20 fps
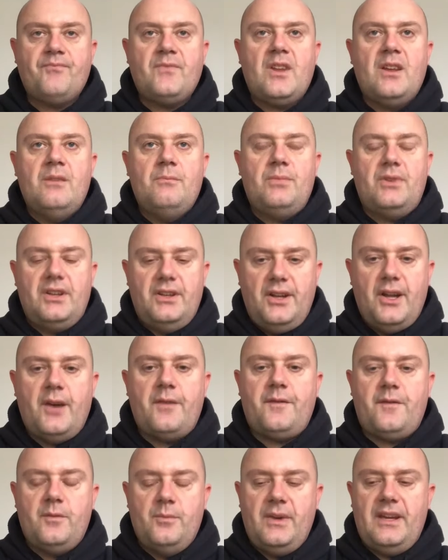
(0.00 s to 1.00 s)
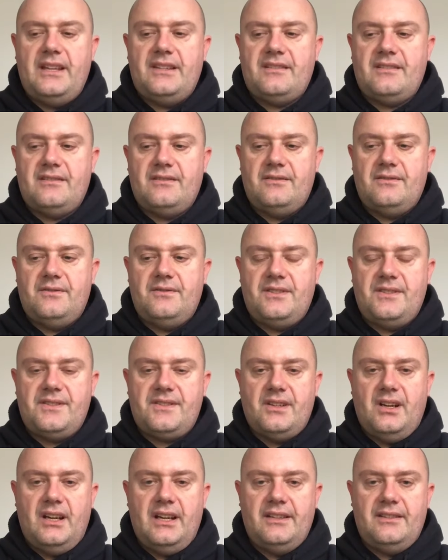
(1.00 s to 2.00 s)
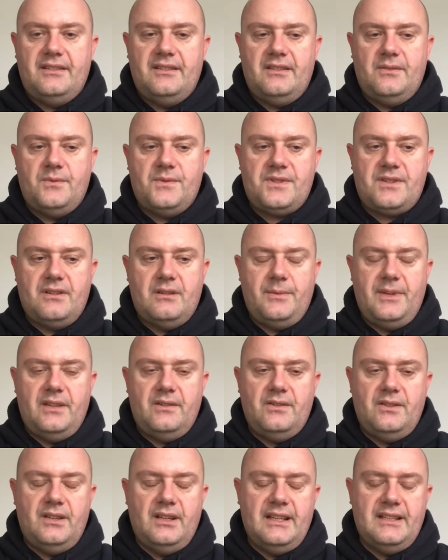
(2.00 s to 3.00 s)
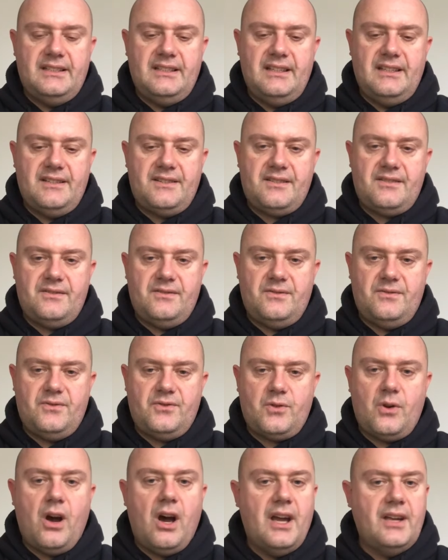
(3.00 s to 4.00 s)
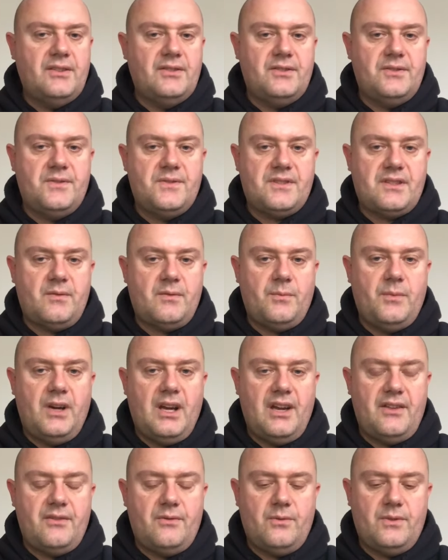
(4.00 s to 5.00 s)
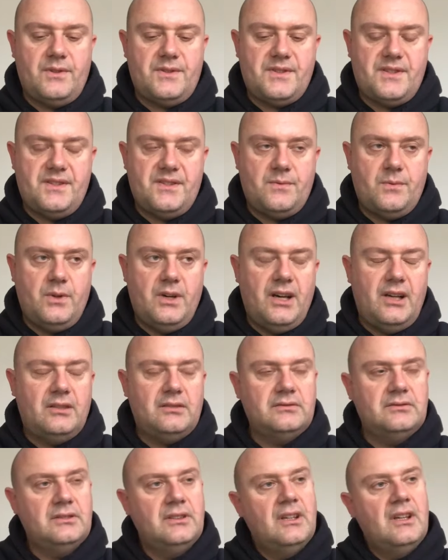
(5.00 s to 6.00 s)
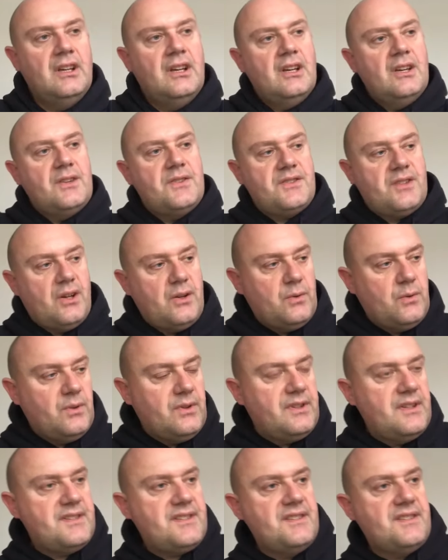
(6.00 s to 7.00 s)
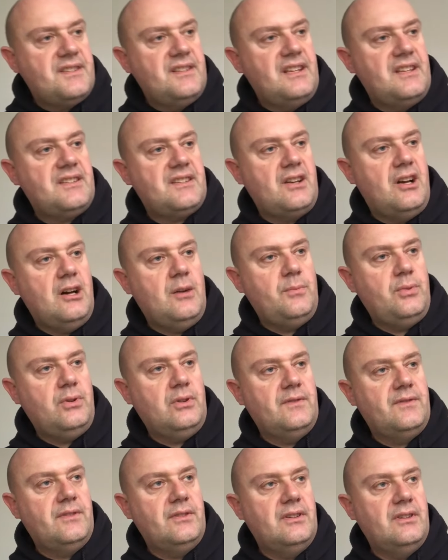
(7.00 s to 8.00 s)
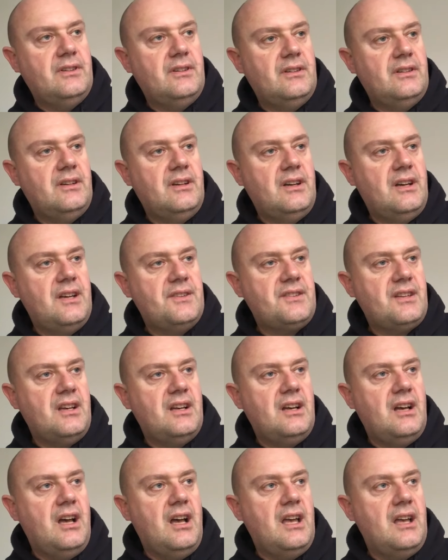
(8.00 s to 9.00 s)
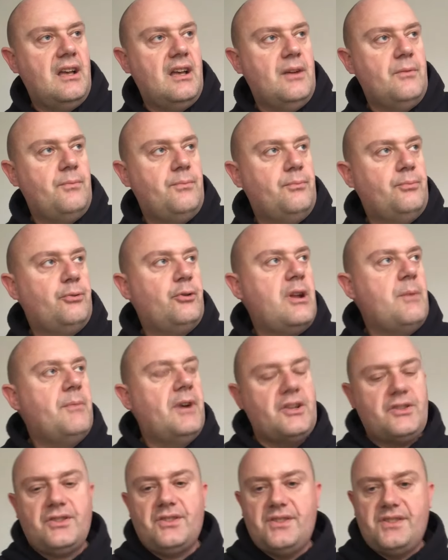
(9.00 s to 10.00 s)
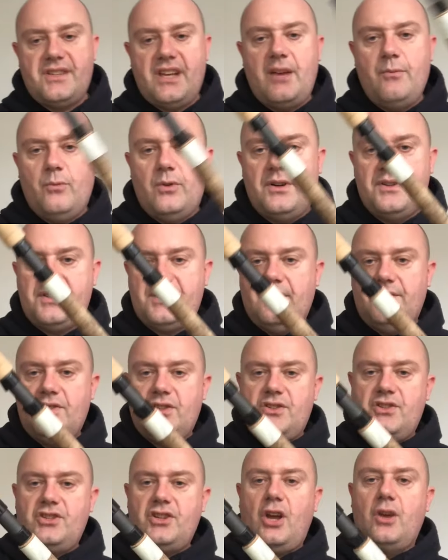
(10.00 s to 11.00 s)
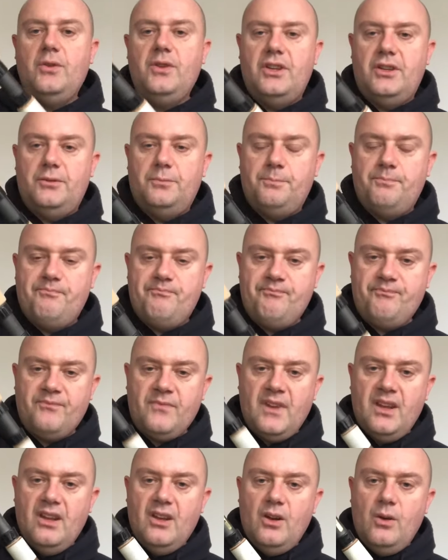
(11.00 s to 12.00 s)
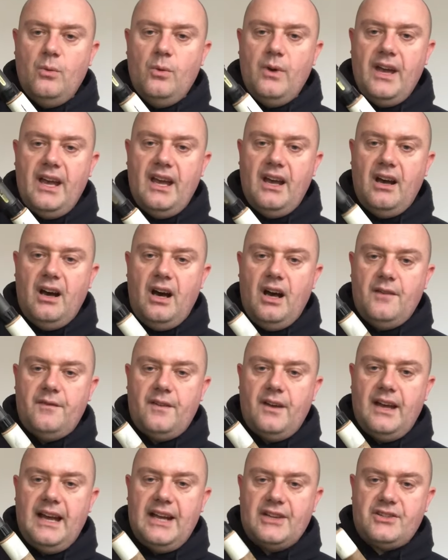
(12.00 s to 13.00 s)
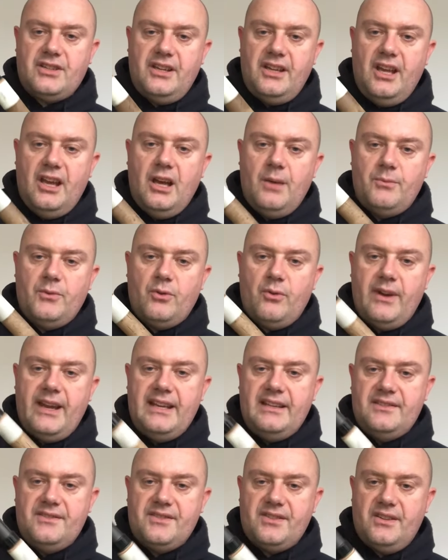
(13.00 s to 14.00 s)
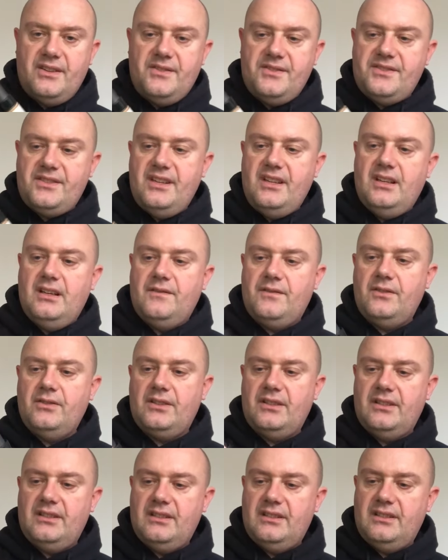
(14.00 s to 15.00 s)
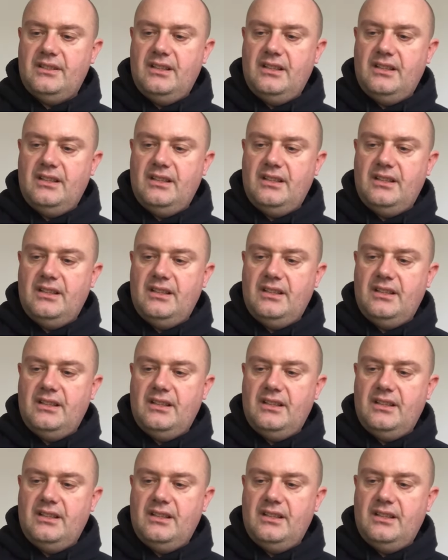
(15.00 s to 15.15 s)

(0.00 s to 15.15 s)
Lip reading: but enough for me to decide that it was going to be a good idea to try and do some of my other rods as well. So this is an example of a pretty much the same rod as I've just shown you, where I've actually upgraded. So you can see I've got a